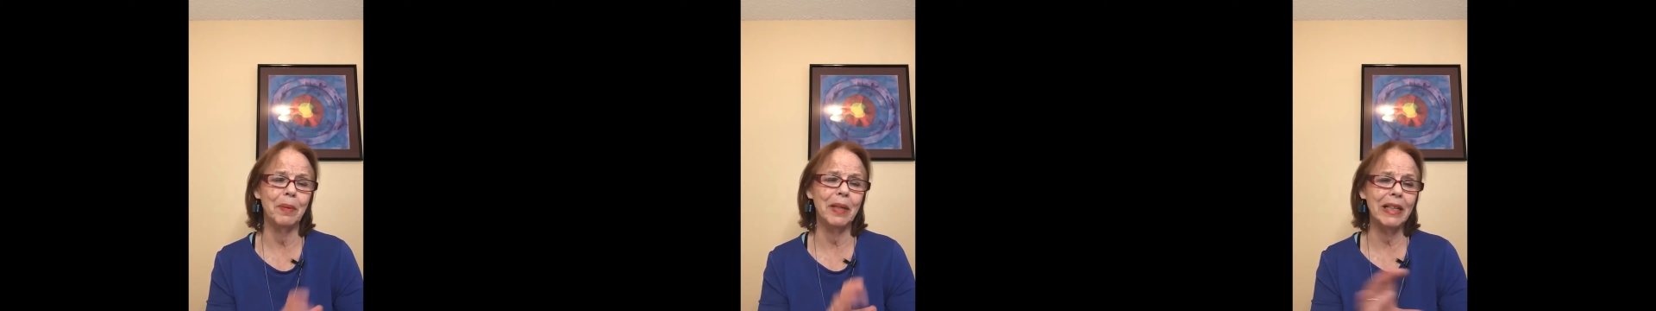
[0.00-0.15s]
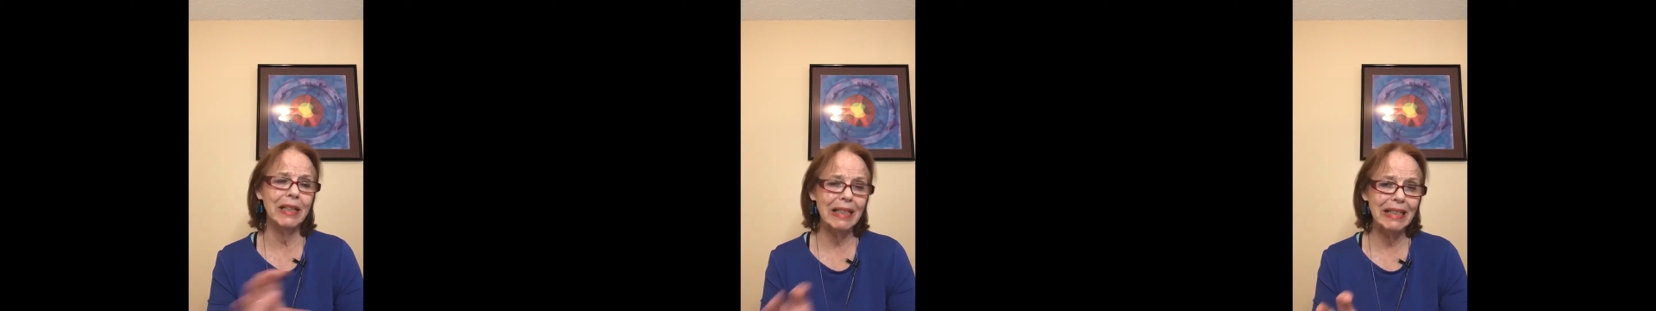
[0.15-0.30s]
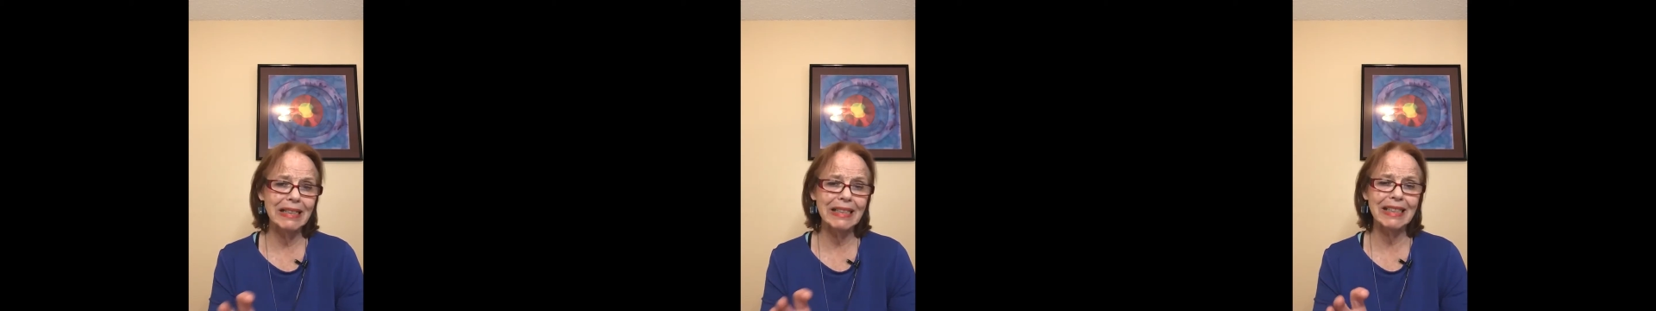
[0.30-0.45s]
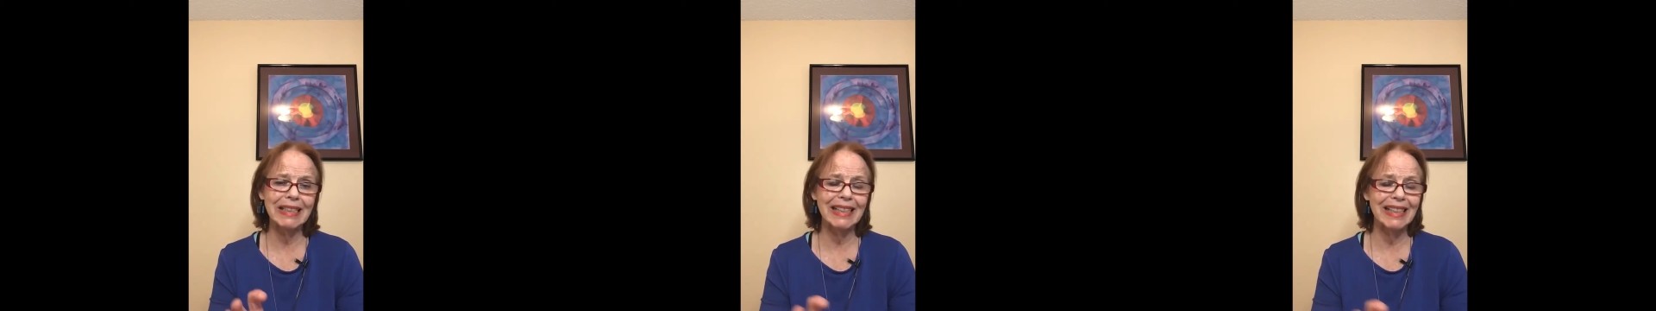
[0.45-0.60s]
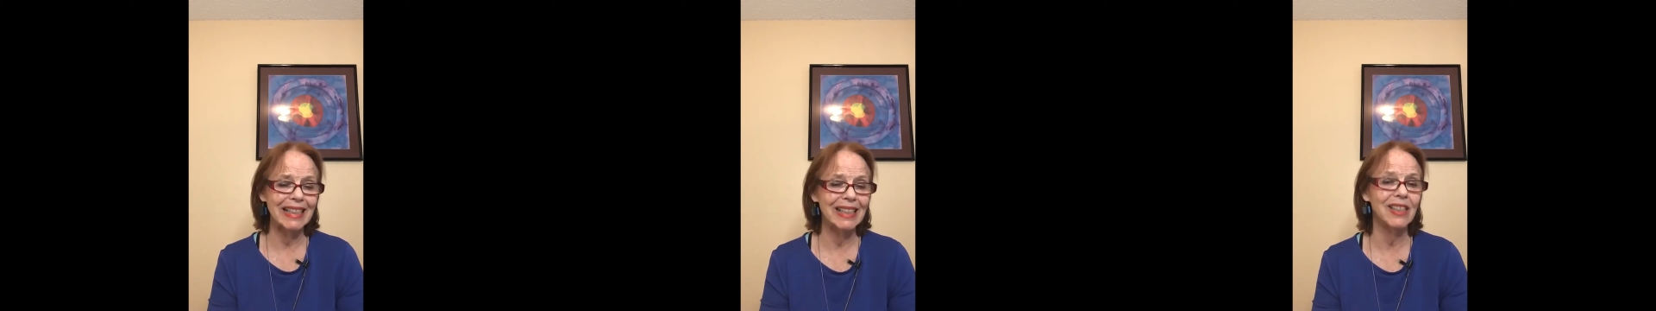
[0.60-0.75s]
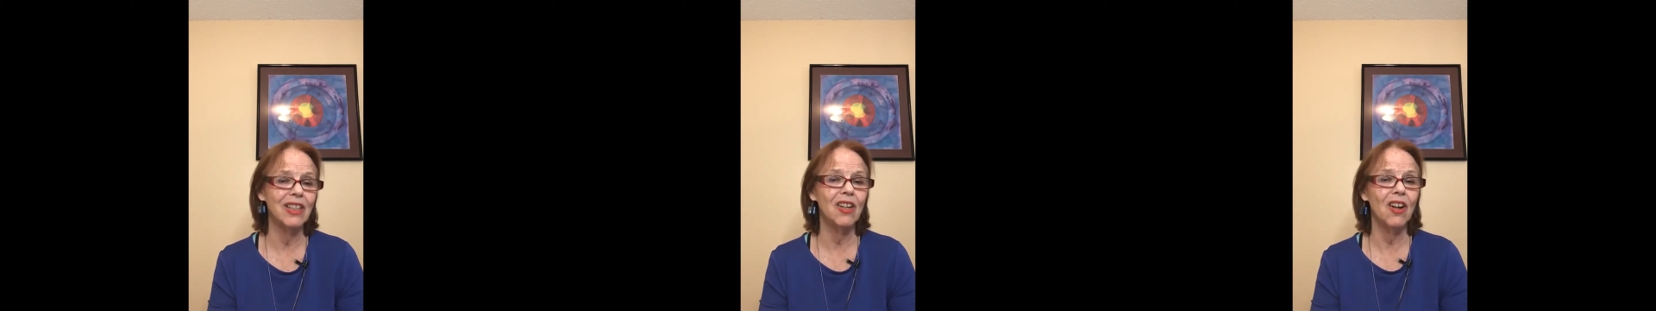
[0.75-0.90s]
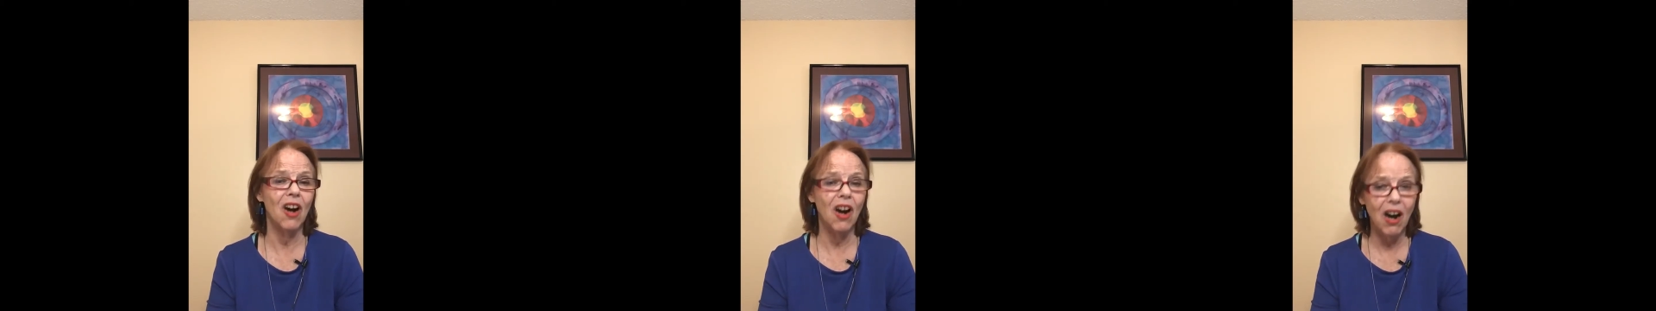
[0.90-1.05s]
because it
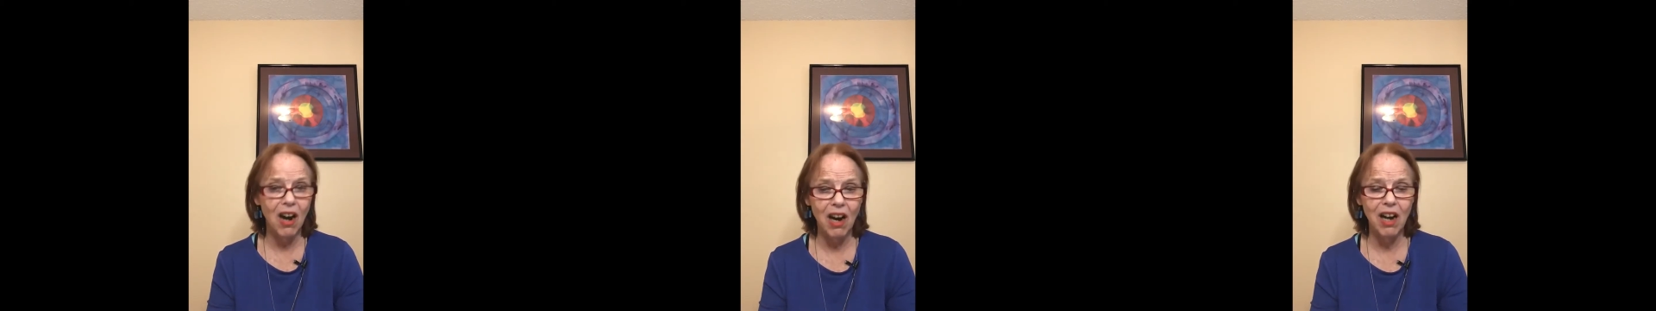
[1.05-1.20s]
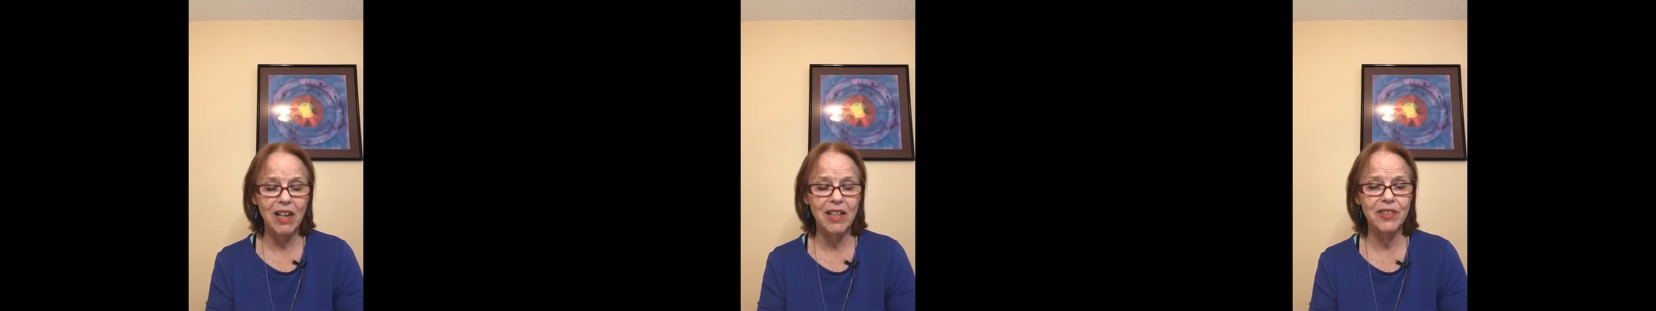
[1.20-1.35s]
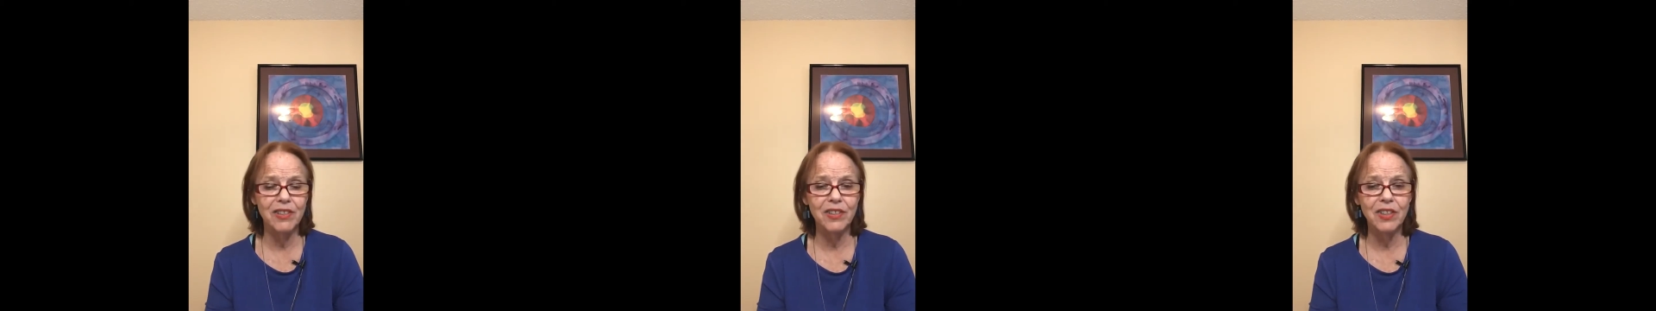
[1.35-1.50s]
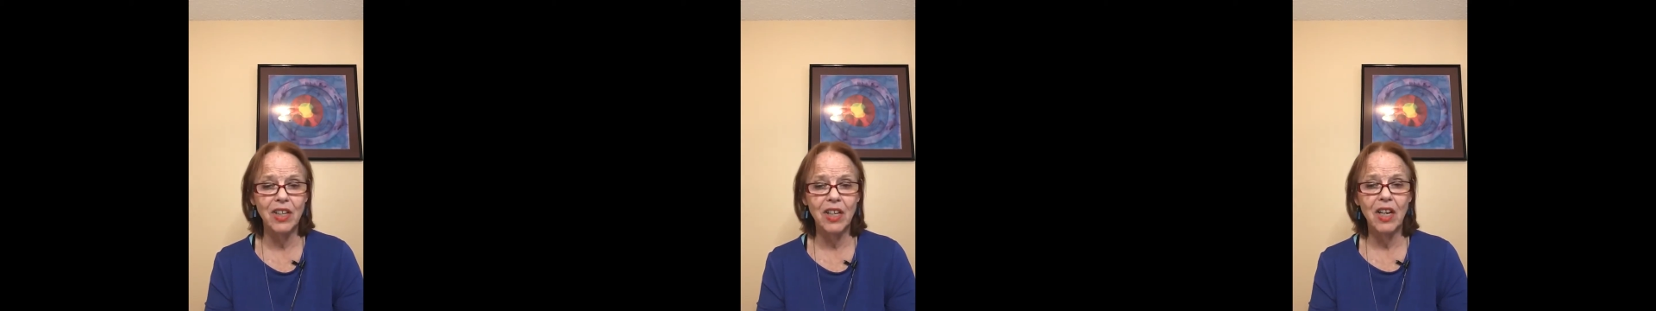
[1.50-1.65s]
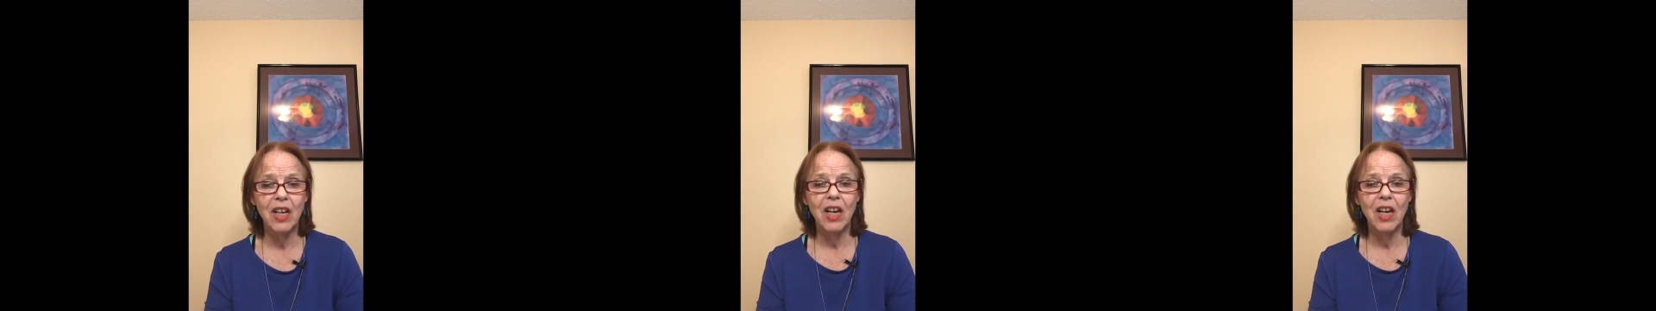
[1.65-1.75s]
can cause